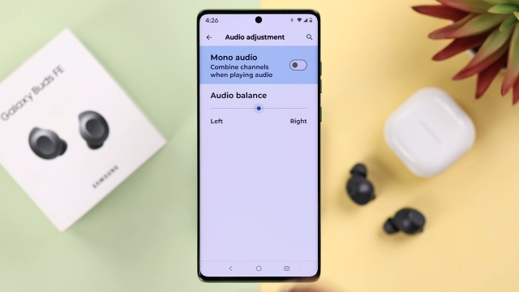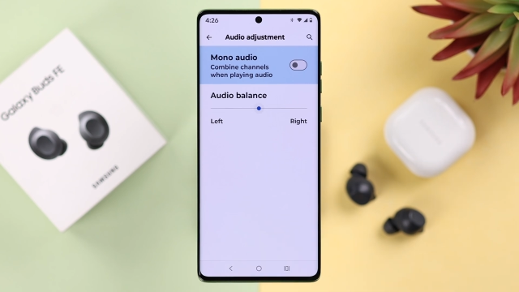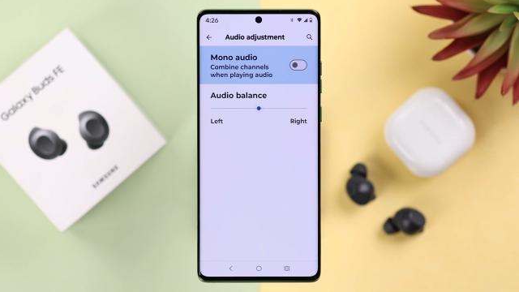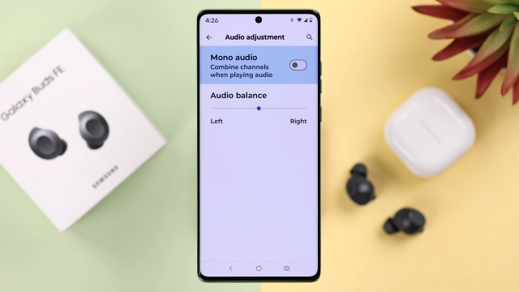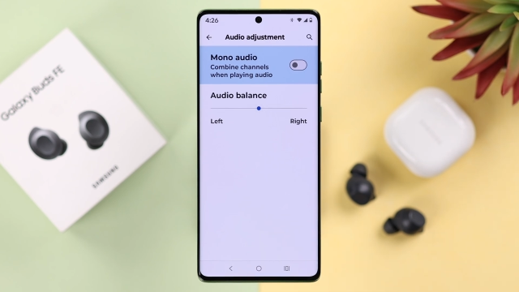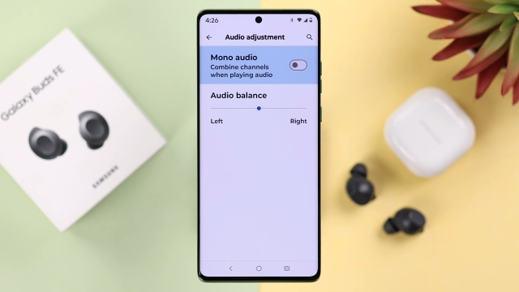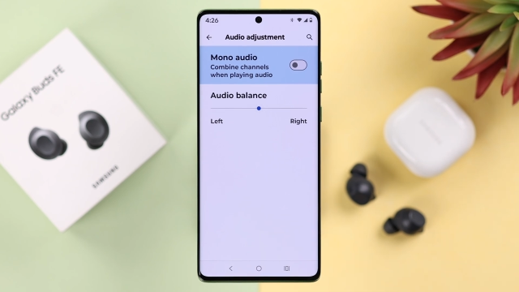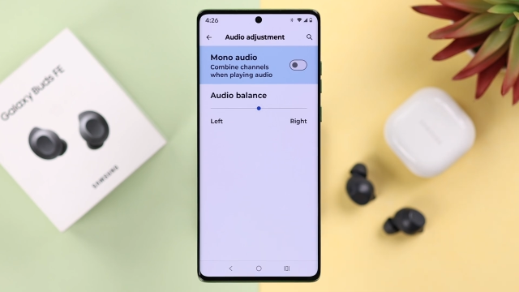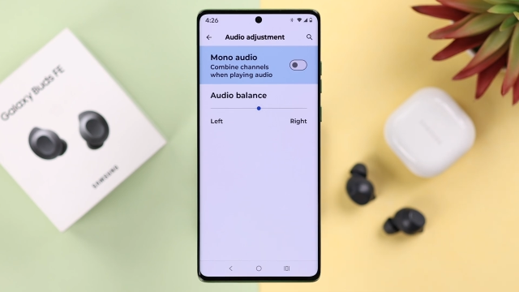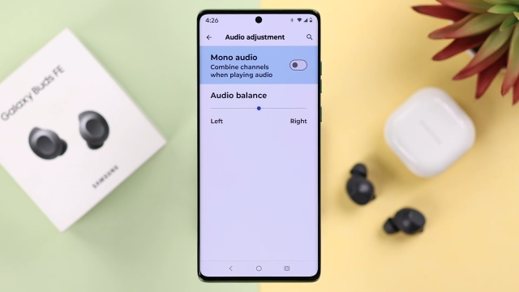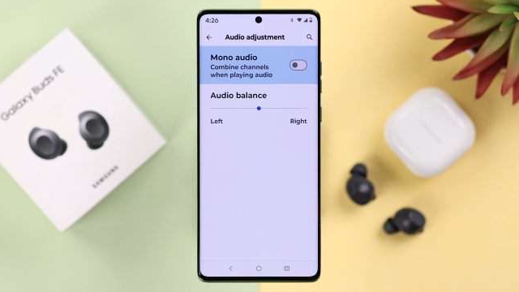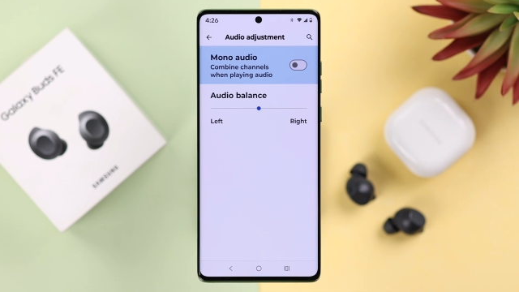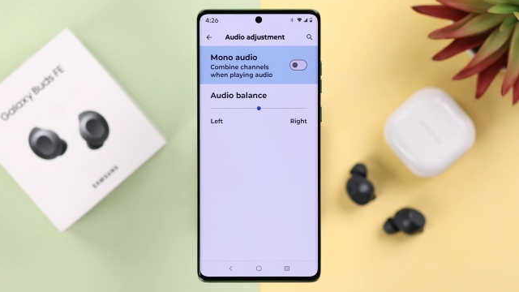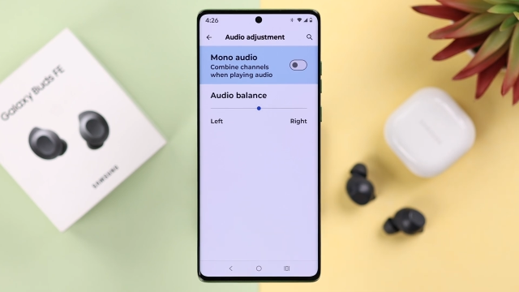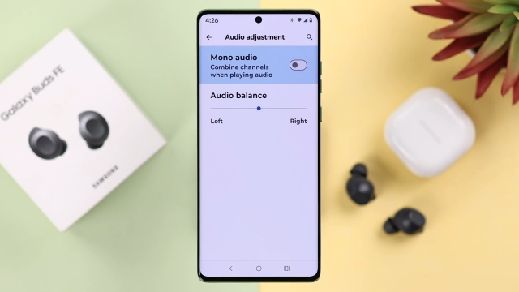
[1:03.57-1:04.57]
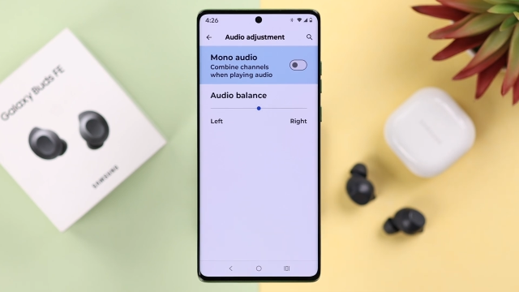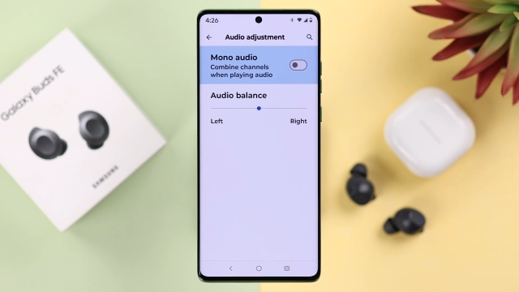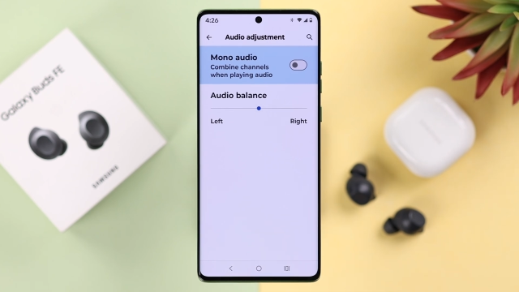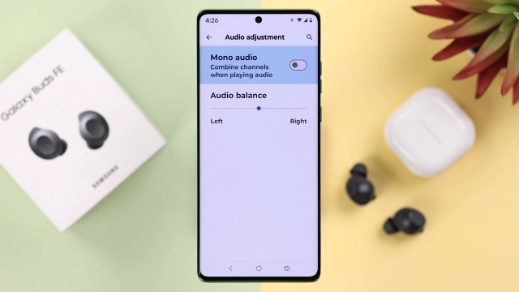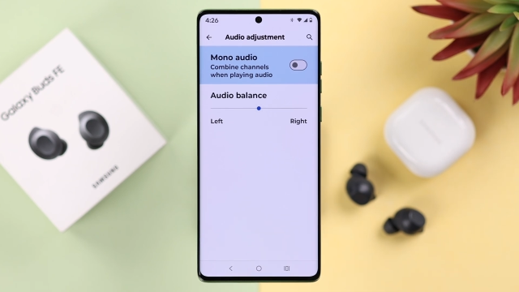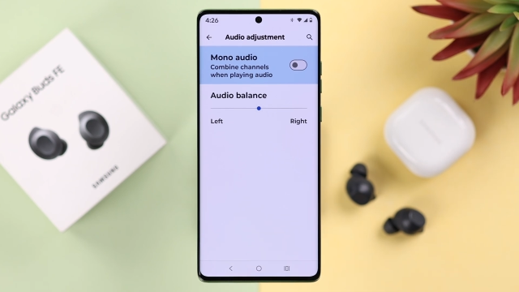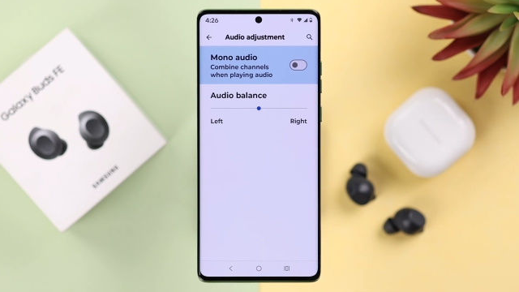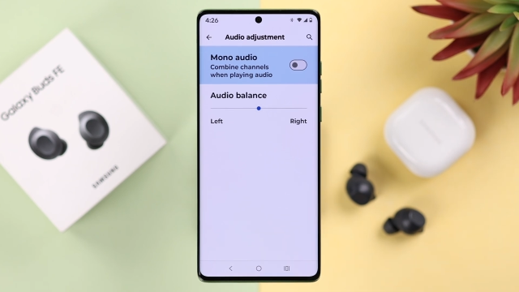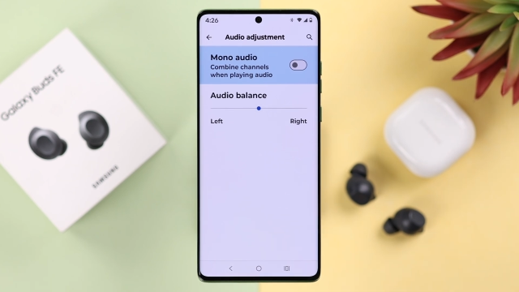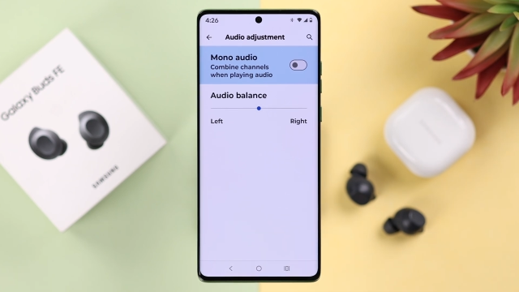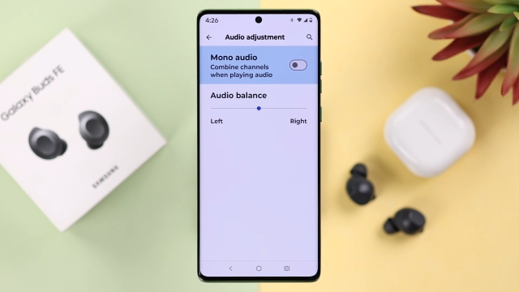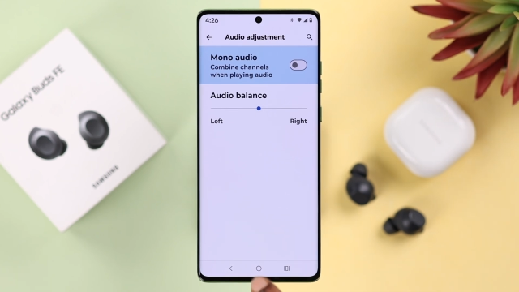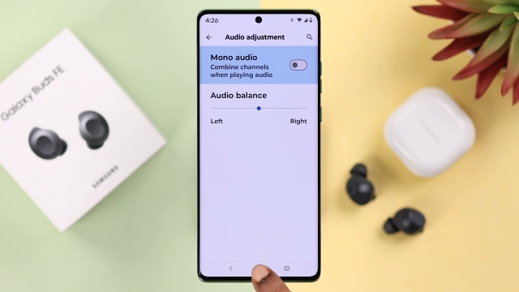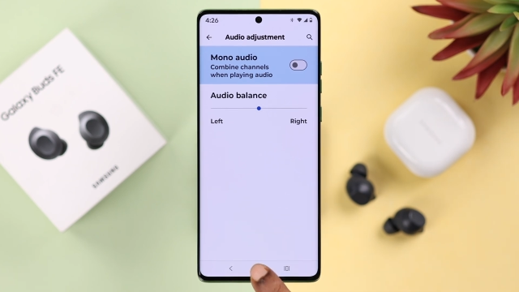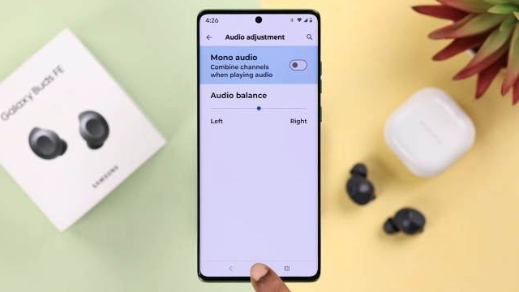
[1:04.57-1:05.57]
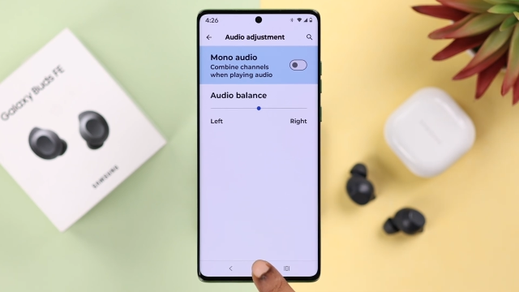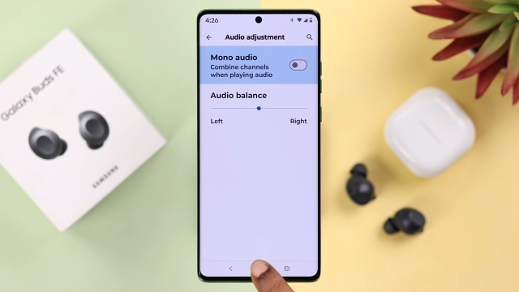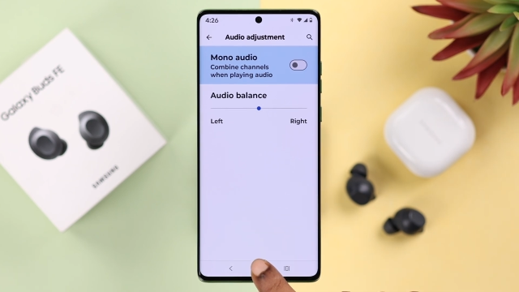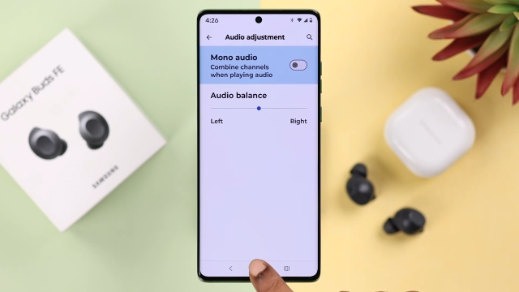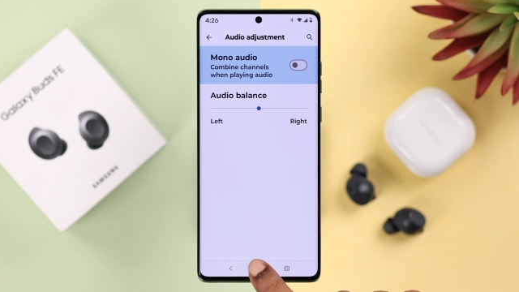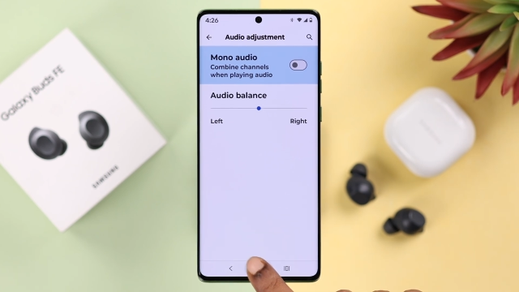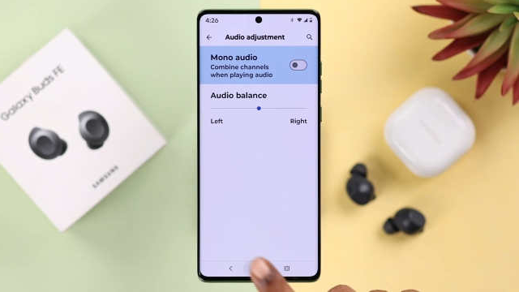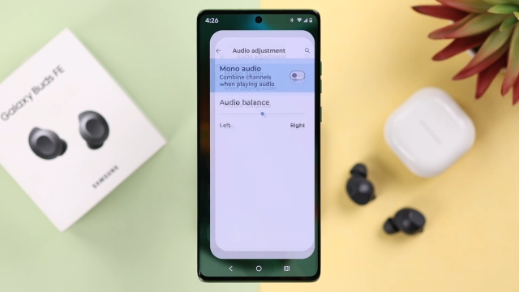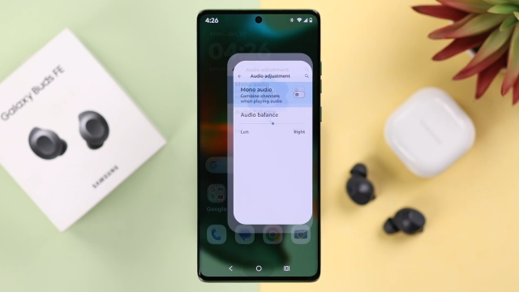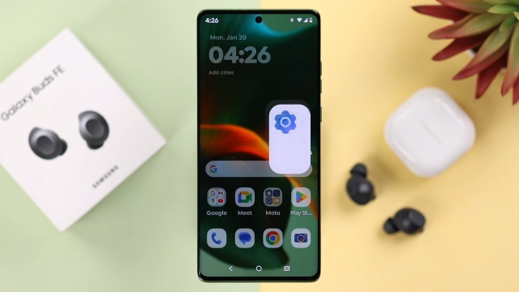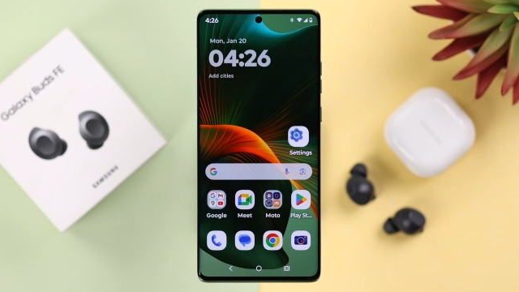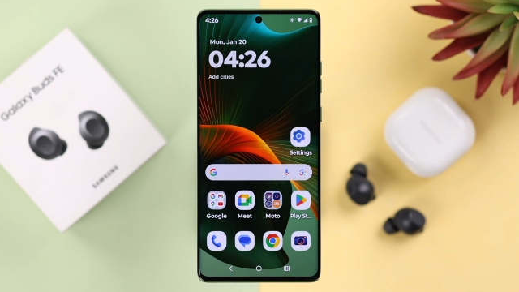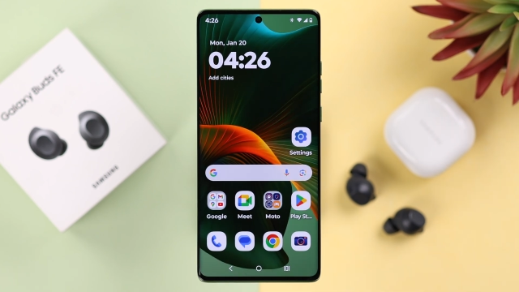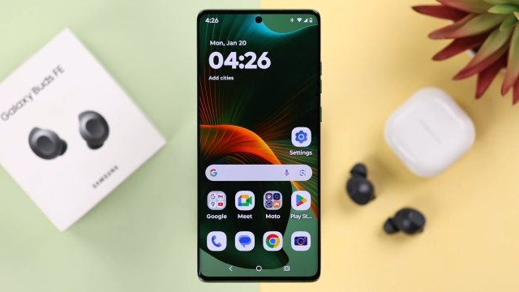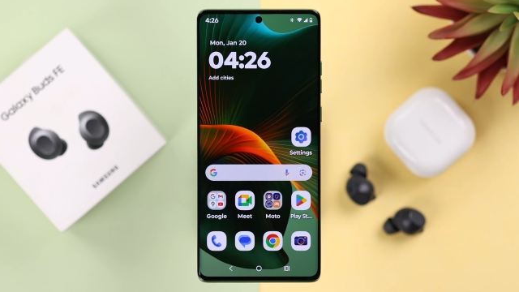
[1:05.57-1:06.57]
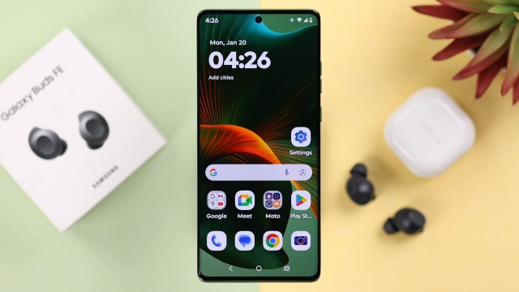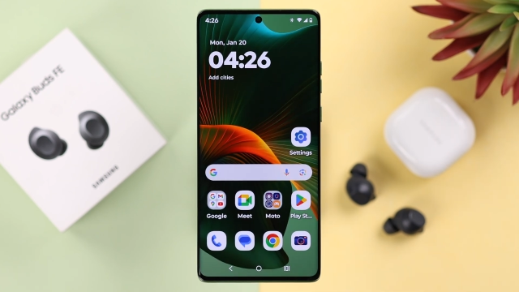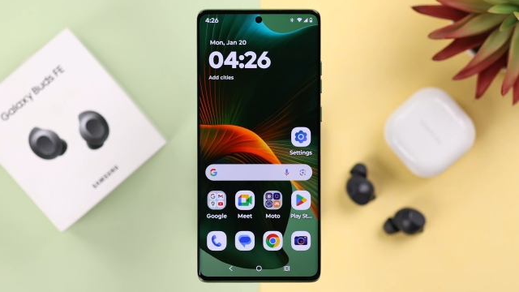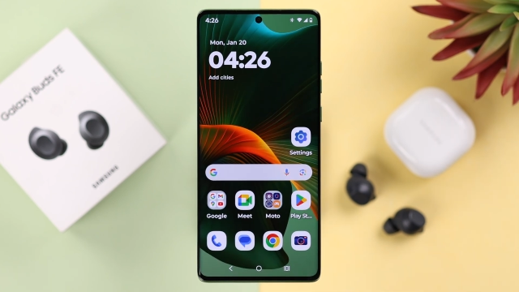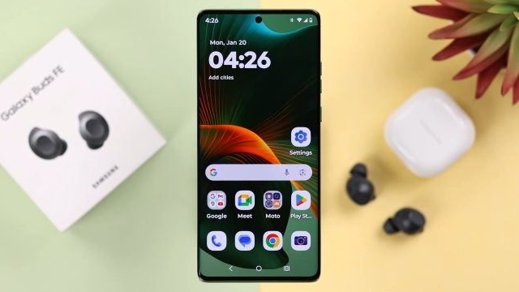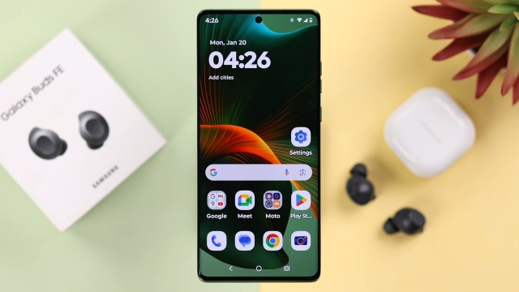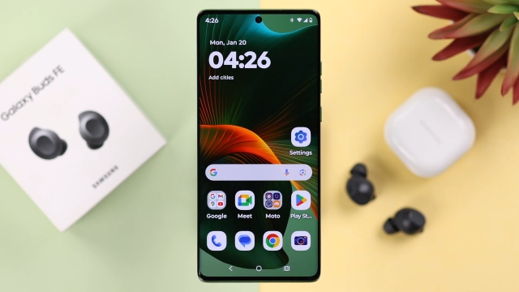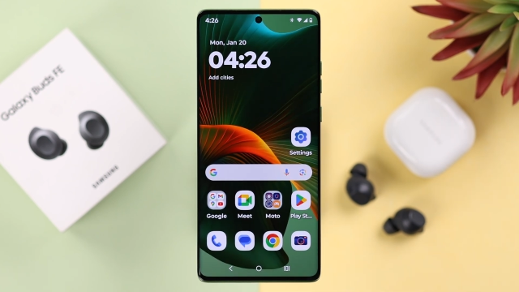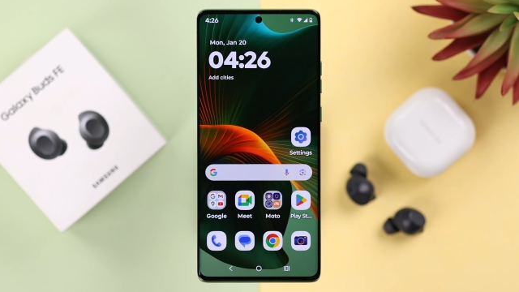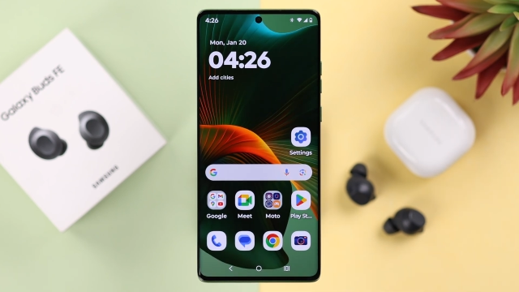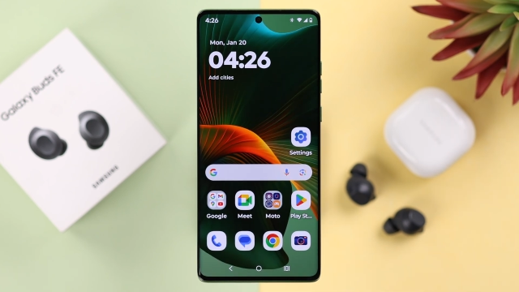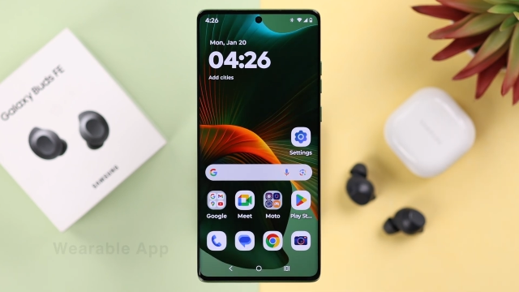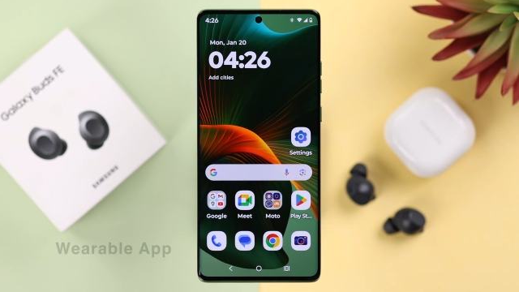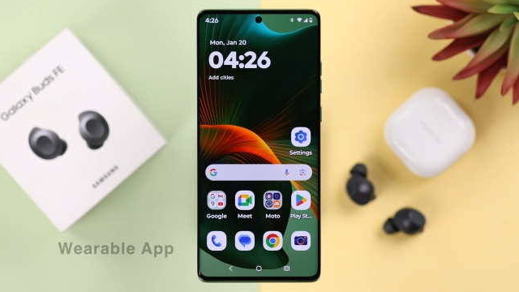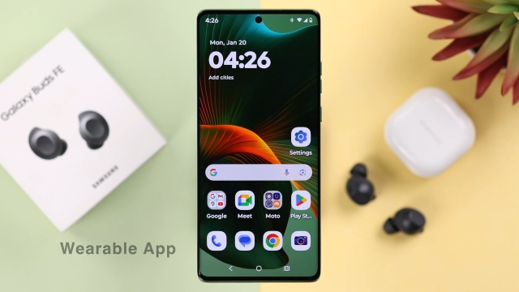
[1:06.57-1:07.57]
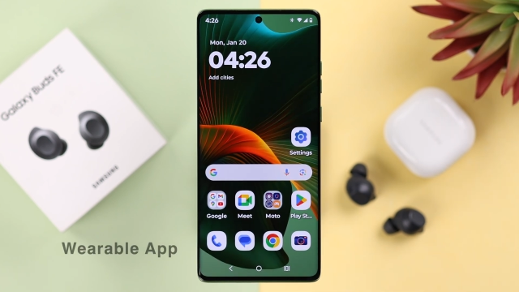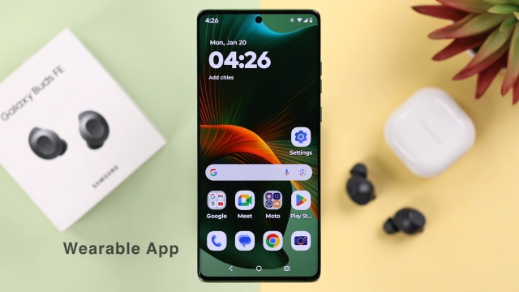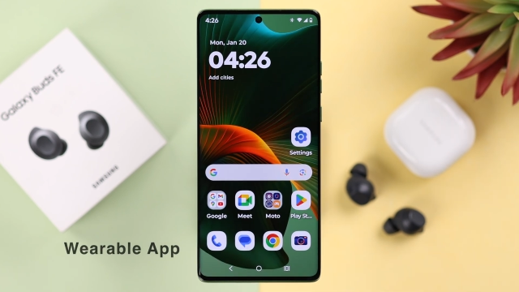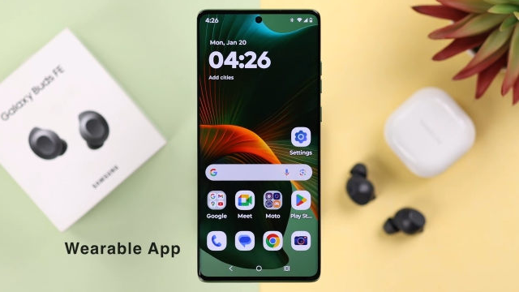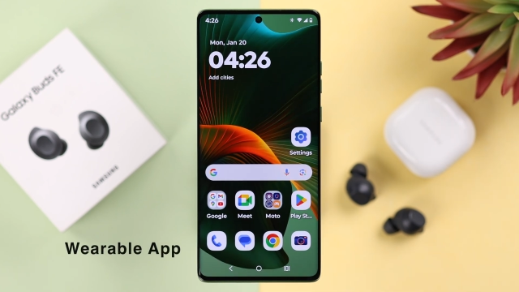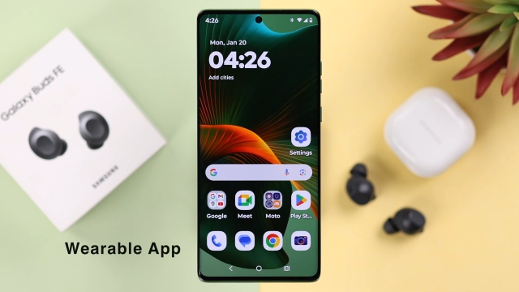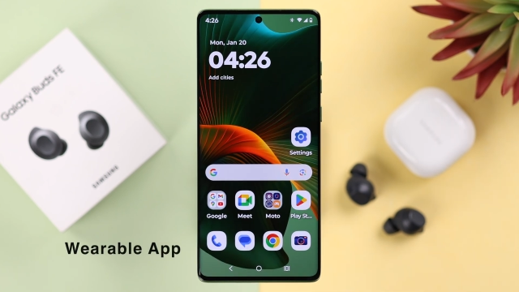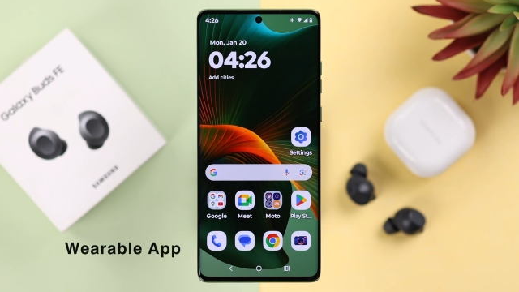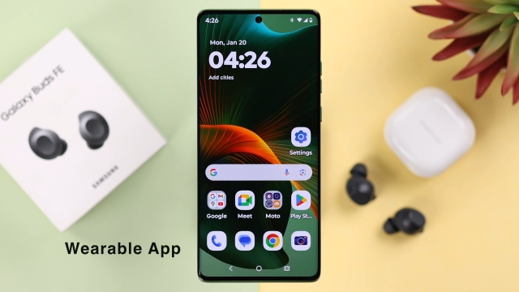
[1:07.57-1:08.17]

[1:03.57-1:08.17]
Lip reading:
[unreadable: no face in view]